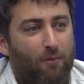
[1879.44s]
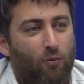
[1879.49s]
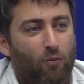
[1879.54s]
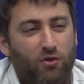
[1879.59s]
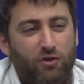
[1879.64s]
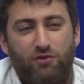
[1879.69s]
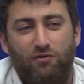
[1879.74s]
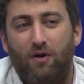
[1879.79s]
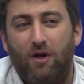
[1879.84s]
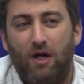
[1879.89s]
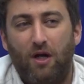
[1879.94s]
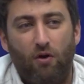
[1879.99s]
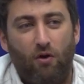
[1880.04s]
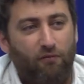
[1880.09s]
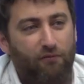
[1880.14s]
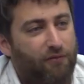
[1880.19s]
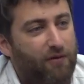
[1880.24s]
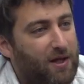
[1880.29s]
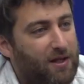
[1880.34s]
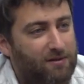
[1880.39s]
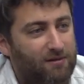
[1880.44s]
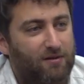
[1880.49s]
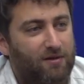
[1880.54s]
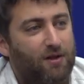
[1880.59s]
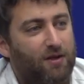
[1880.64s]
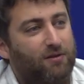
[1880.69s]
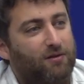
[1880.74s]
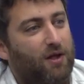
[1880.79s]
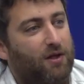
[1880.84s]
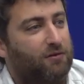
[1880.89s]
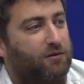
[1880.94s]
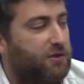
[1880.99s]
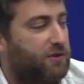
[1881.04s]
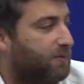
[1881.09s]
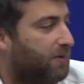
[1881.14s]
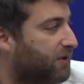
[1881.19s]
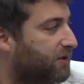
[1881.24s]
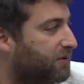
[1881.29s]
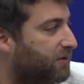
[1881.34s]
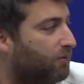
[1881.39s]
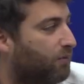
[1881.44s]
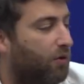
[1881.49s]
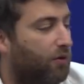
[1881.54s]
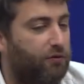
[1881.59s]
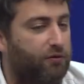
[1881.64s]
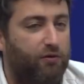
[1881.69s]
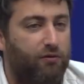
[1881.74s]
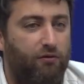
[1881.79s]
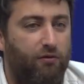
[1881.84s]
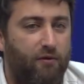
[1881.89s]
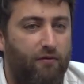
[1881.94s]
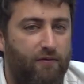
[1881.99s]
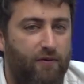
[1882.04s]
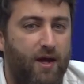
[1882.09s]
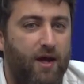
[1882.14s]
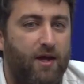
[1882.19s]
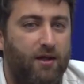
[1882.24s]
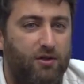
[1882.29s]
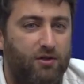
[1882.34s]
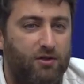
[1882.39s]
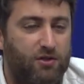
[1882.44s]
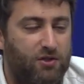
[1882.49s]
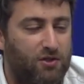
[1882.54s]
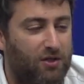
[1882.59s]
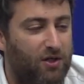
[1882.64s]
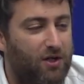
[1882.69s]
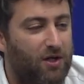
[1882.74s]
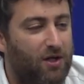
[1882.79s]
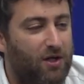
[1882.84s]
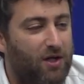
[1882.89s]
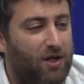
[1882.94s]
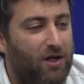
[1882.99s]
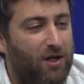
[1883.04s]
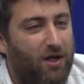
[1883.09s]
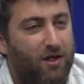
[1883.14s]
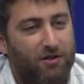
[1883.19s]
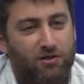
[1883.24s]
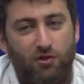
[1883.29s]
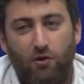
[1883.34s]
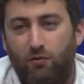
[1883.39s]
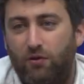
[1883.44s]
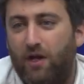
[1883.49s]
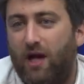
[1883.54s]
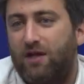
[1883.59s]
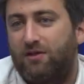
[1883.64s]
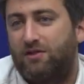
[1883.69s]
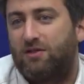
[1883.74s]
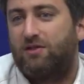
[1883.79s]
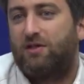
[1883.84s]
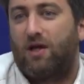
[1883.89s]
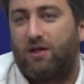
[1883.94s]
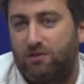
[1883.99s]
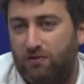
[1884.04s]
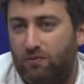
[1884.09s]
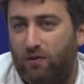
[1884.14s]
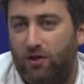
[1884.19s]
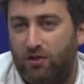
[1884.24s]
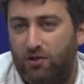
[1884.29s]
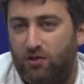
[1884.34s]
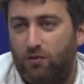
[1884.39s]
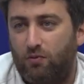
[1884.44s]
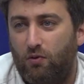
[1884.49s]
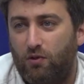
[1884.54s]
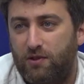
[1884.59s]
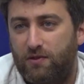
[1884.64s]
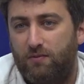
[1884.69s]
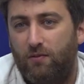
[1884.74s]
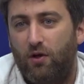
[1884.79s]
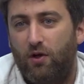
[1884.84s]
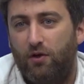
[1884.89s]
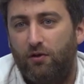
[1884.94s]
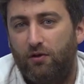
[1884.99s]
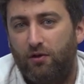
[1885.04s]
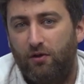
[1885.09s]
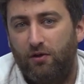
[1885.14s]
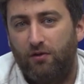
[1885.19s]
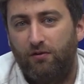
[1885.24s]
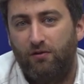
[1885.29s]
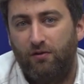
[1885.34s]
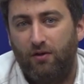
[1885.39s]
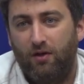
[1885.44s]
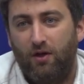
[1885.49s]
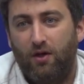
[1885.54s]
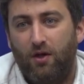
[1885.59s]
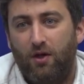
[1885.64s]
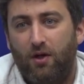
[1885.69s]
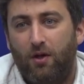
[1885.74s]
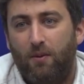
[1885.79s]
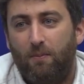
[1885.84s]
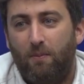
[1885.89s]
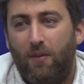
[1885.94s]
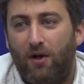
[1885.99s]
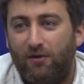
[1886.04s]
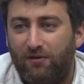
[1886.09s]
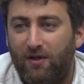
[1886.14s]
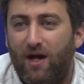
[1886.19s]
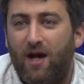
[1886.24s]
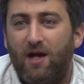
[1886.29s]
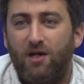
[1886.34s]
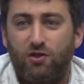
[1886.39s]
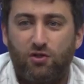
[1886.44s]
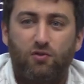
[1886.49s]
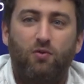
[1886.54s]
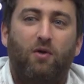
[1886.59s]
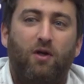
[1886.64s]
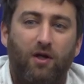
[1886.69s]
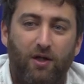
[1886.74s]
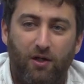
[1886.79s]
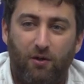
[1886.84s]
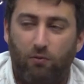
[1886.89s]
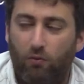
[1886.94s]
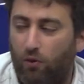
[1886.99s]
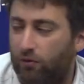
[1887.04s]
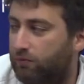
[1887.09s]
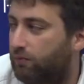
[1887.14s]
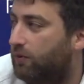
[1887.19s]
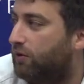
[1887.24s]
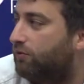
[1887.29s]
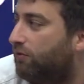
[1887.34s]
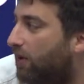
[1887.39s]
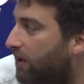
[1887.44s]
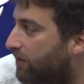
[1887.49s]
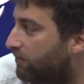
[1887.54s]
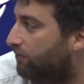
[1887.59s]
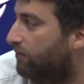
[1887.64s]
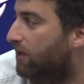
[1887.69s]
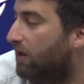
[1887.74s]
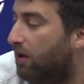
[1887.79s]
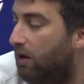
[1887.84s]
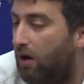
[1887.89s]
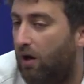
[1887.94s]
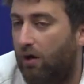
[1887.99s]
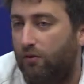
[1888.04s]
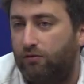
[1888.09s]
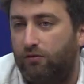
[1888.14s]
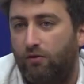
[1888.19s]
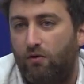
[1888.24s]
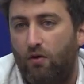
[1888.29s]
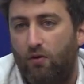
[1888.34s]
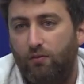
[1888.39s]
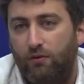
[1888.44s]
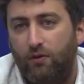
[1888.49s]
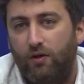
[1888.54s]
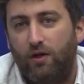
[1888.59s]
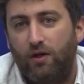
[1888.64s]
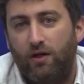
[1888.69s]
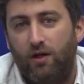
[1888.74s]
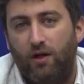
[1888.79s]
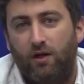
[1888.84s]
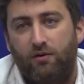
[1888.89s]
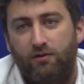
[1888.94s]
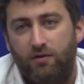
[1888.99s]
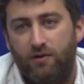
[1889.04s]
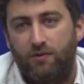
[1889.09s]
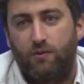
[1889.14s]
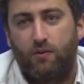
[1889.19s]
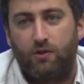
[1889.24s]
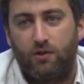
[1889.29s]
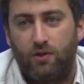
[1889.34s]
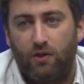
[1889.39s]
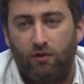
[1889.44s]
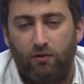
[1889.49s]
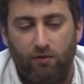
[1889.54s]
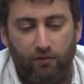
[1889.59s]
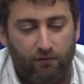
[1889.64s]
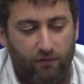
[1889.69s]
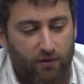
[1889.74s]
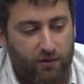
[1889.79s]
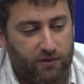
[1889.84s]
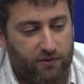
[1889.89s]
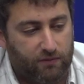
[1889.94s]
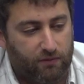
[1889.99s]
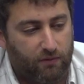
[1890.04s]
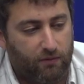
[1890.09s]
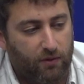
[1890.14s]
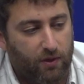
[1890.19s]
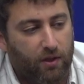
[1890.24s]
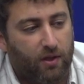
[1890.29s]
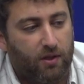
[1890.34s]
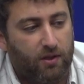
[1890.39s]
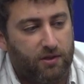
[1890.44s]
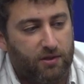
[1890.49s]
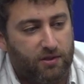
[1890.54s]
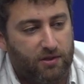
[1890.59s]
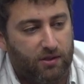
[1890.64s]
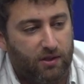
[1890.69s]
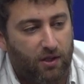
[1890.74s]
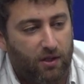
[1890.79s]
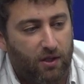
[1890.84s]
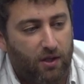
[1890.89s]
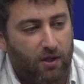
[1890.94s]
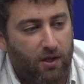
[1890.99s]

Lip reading: was really offended and this person wanted revenge. So that's why she was murdered. But actually, what we tried really hard to communicate, especially in the first few years,